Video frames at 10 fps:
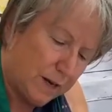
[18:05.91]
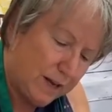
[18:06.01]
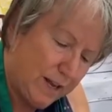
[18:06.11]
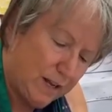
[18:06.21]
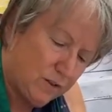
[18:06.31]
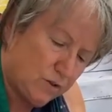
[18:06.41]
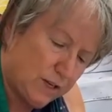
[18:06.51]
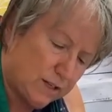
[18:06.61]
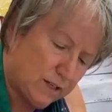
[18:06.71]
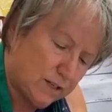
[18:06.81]
But I can't
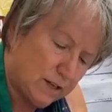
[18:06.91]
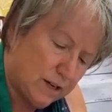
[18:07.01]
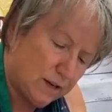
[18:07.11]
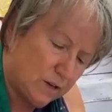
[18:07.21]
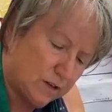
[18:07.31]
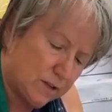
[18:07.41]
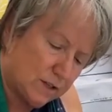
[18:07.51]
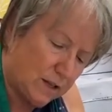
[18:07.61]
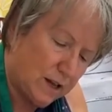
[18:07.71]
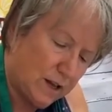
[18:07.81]
do that tonight on
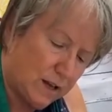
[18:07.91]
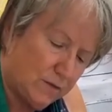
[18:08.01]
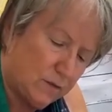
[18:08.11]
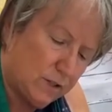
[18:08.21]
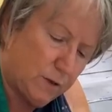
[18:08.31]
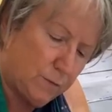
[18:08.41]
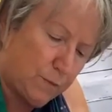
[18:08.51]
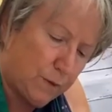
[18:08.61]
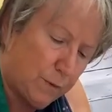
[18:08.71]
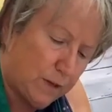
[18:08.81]
this live
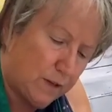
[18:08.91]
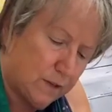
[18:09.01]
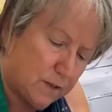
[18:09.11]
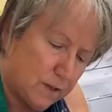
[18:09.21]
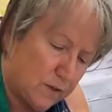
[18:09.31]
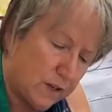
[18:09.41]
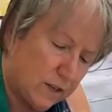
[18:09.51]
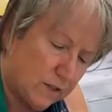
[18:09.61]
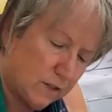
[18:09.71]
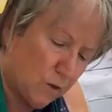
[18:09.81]
simply because
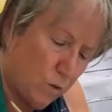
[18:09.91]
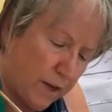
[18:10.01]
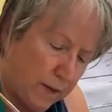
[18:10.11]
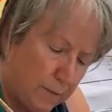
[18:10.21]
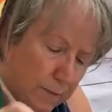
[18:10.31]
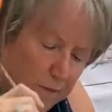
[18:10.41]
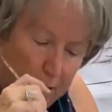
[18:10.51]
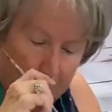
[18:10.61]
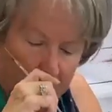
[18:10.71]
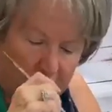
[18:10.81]
everything is so wet.
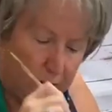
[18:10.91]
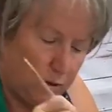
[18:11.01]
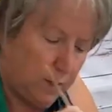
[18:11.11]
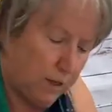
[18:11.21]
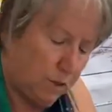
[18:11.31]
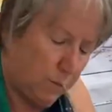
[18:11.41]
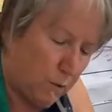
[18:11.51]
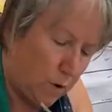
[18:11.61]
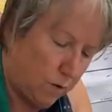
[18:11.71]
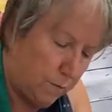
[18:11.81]
But I can do that
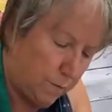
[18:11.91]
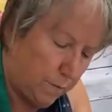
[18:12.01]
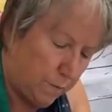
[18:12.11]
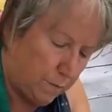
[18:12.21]
tomorrow.